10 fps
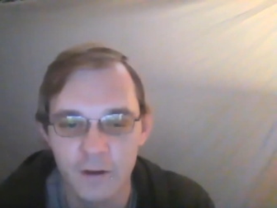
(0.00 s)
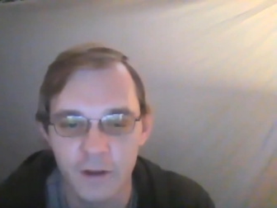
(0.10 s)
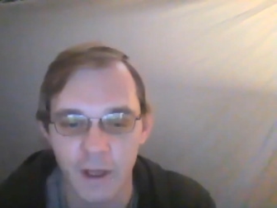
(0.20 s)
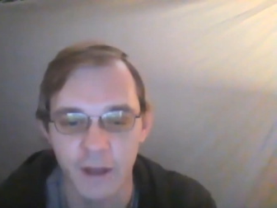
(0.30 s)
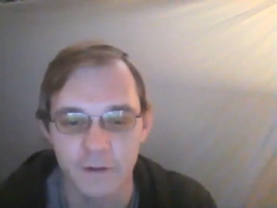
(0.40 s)

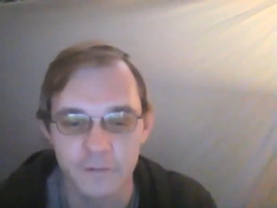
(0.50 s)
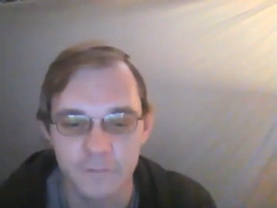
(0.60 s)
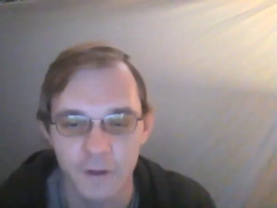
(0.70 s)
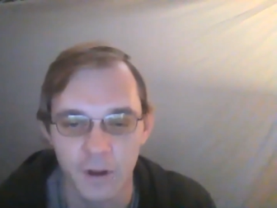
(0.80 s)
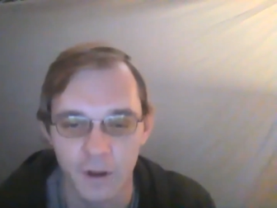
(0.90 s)
and
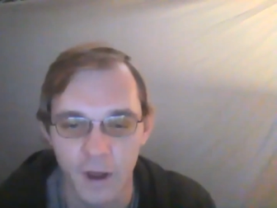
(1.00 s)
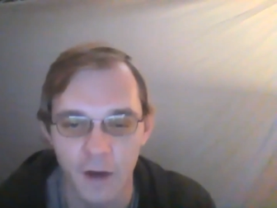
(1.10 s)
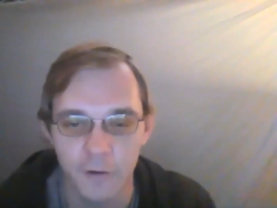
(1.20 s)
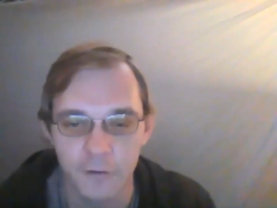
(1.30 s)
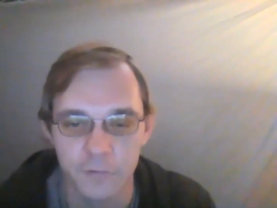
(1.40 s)
seeing
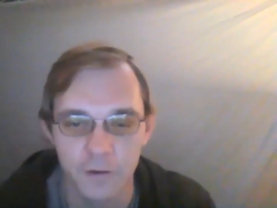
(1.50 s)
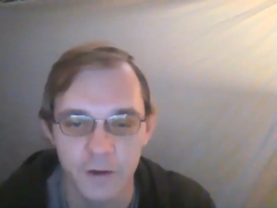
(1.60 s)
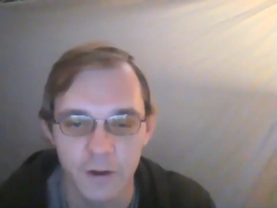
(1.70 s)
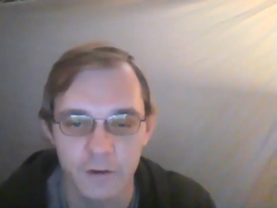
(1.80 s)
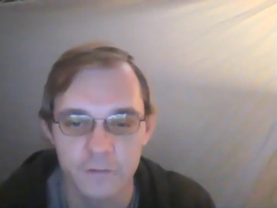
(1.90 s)
how it
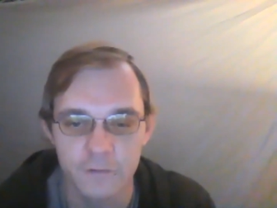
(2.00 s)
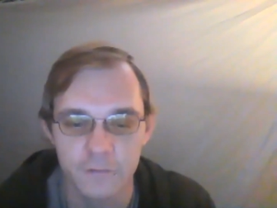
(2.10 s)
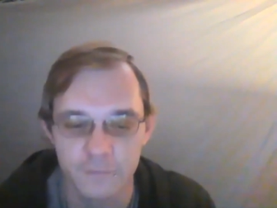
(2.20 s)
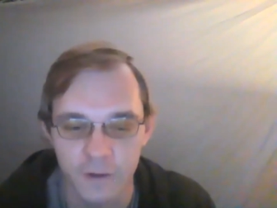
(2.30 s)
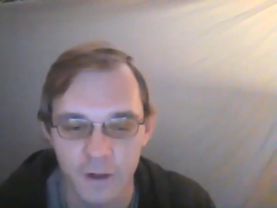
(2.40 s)
really is in
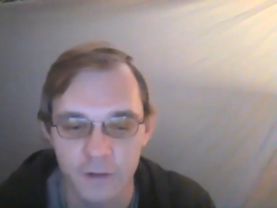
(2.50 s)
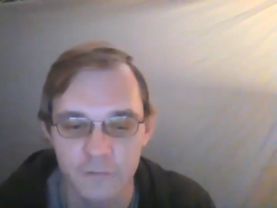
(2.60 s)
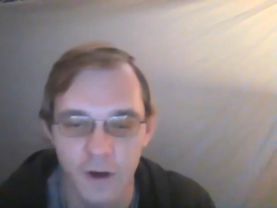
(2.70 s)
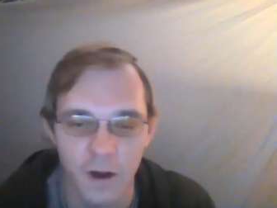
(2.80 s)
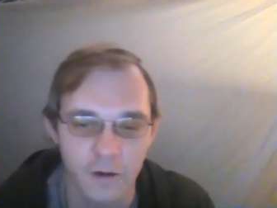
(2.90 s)
the city,
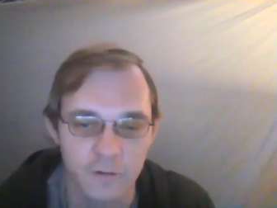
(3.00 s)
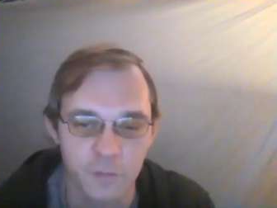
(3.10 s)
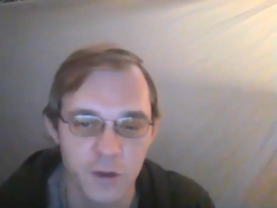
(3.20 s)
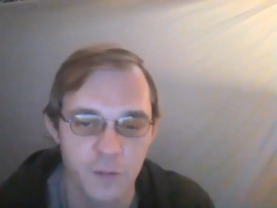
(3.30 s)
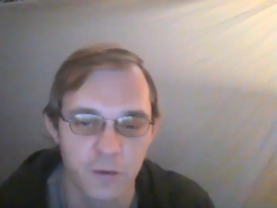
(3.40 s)
and talking
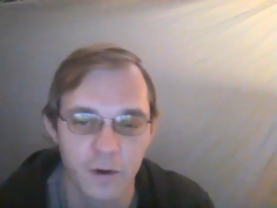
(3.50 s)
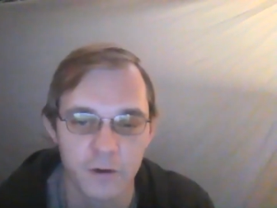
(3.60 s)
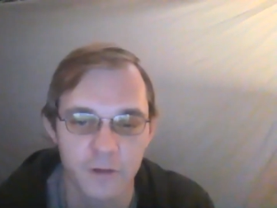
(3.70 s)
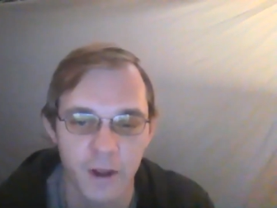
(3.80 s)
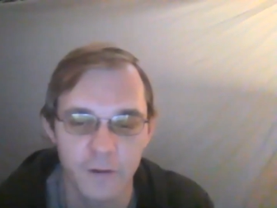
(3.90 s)
to people
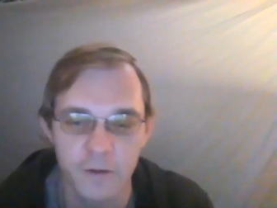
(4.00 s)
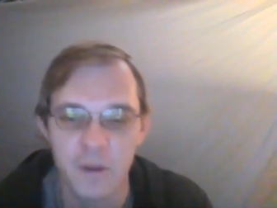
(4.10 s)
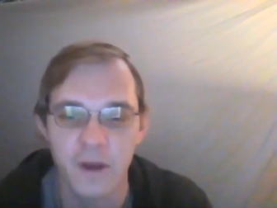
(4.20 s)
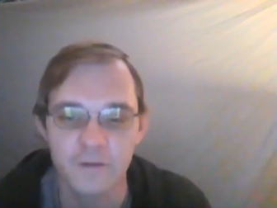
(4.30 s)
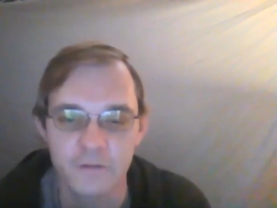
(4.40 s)
on a daily
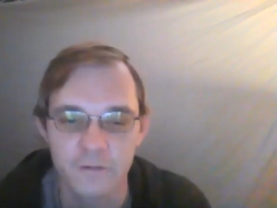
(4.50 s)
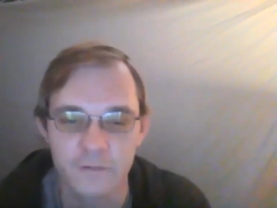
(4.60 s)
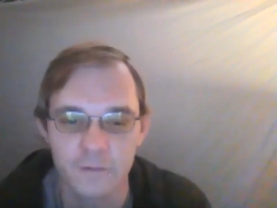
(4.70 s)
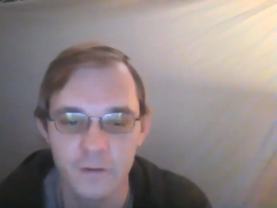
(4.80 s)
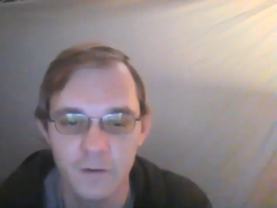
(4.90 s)

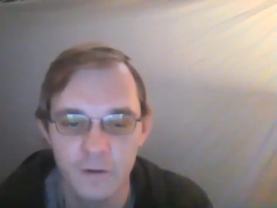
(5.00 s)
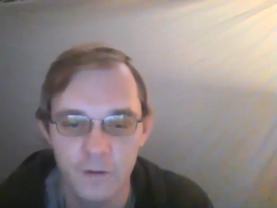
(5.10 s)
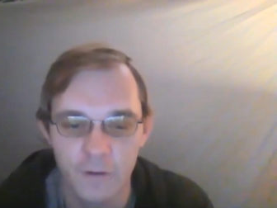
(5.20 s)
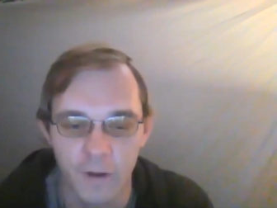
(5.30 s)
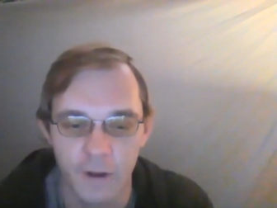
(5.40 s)
basis,
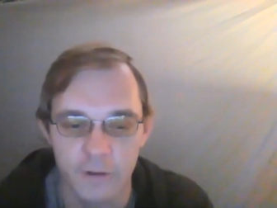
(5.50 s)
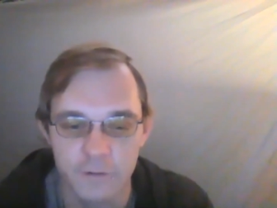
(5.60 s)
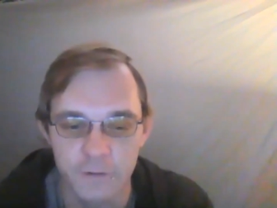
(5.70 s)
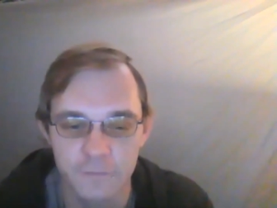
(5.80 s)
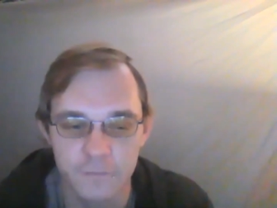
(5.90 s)
and
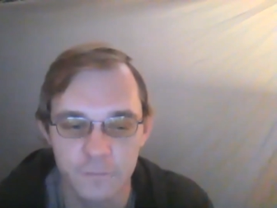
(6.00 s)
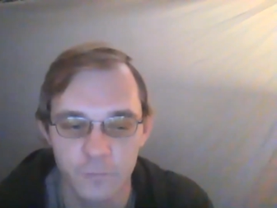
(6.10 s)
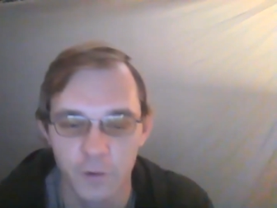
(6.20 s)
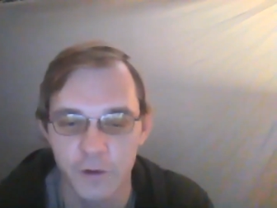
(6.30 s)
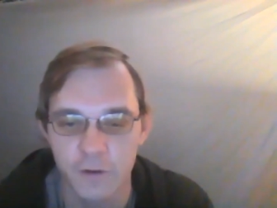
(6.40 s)
just
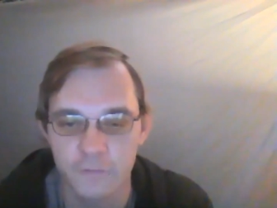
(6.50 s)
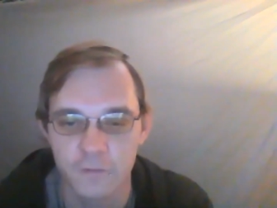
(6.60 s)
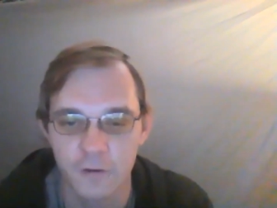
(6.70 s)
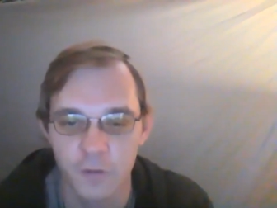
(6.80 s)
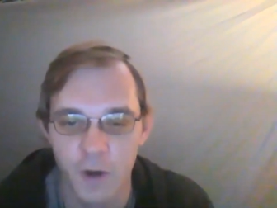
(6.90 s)
really
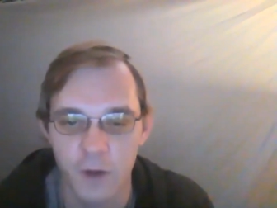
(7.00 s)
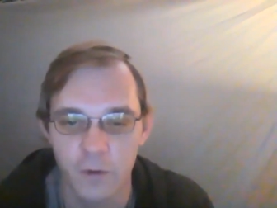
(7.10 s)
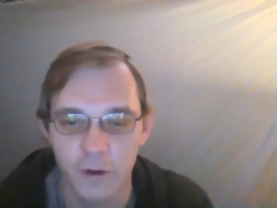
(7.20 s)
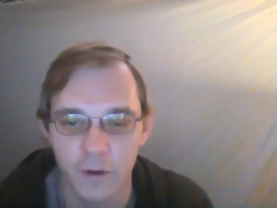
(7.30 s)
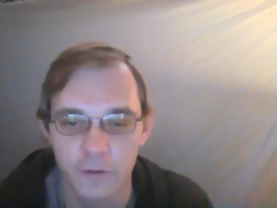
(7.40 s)
concerned about
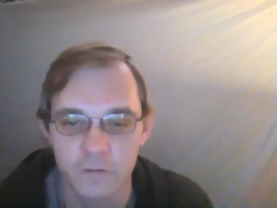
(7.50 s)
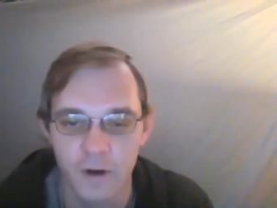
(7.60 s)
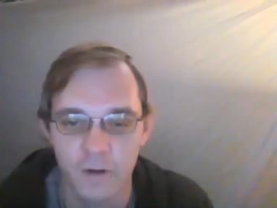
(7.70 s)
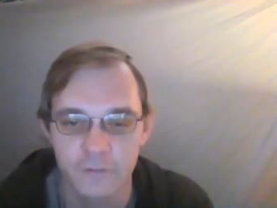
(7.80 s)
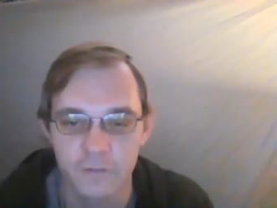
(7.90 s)
what goes
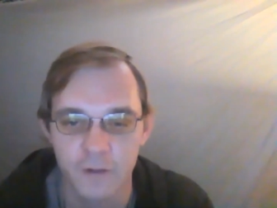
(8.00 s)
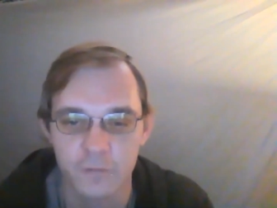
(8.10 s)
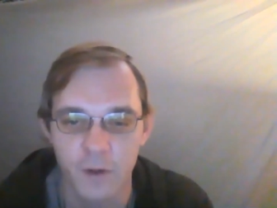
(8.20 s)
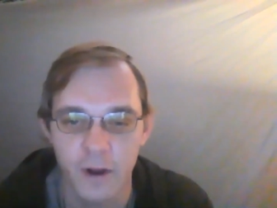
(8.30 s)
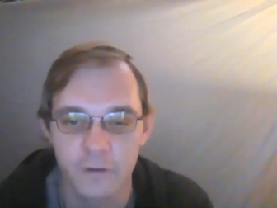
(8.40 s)
on. So
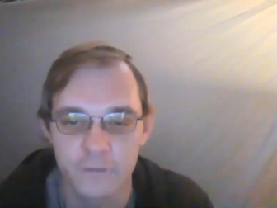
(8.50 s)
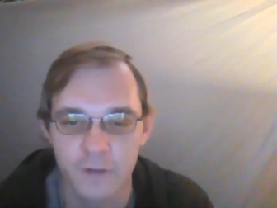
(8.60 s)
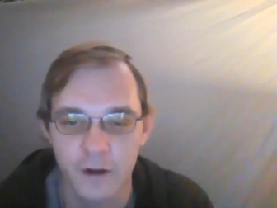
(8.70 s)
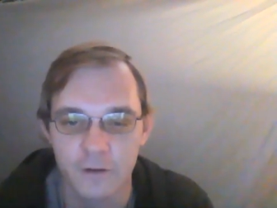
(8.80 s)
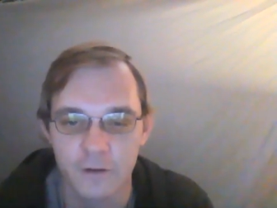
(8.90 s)
that's why I
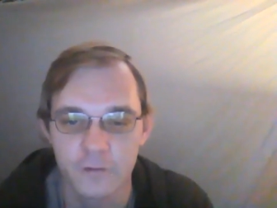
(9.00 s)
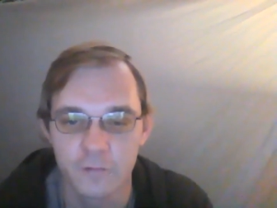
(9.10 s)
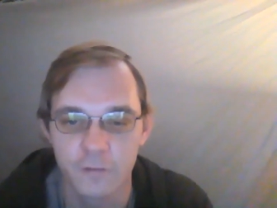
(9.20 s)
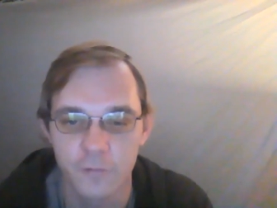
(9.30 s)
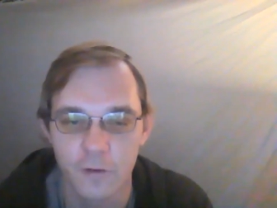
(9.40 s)
decided to
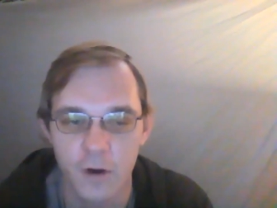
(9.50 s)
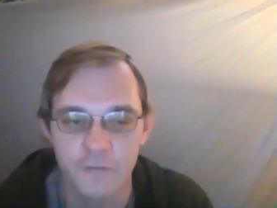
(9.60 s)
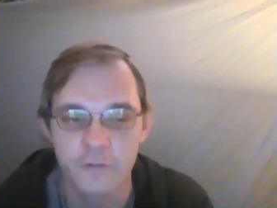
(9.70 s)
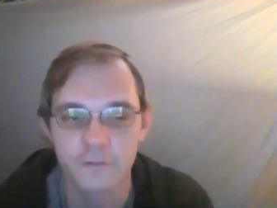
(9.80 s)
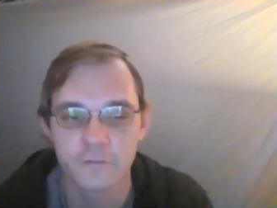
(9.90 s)
run for
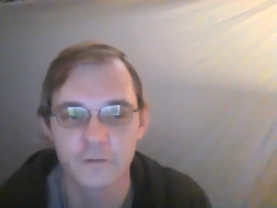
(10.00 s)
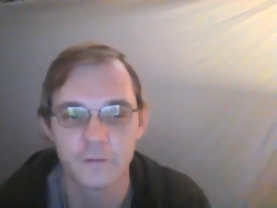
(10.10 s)
office.